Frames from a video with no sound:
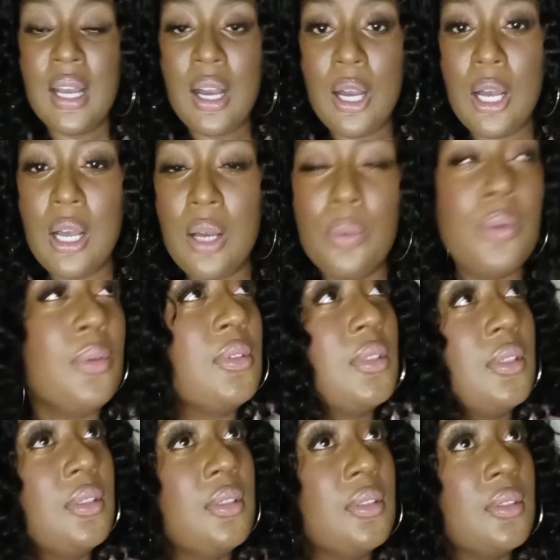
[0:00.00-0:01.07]
Uh, what was
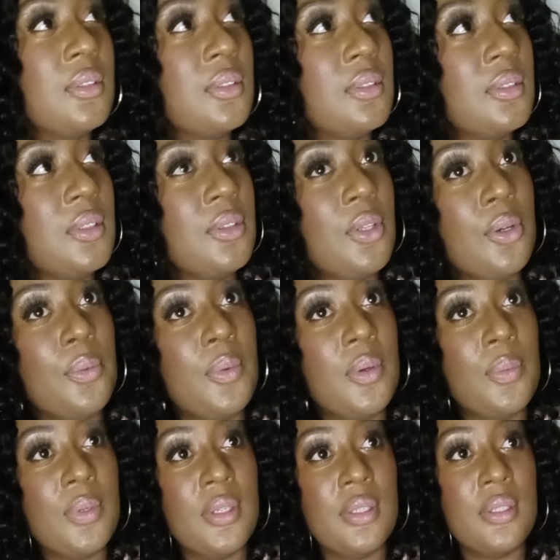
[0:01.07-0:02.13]
the third
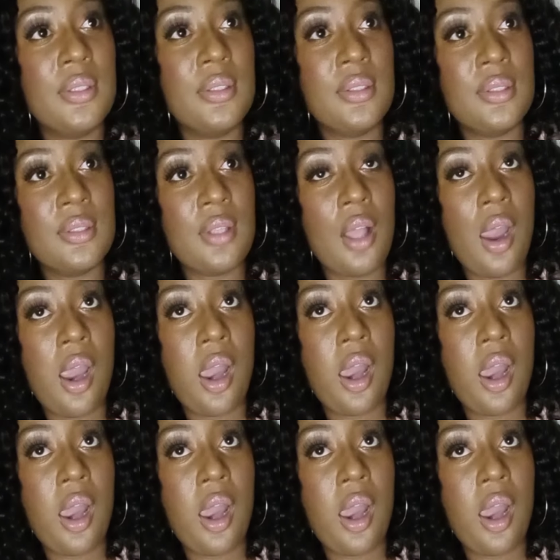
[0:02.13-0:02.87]
one was?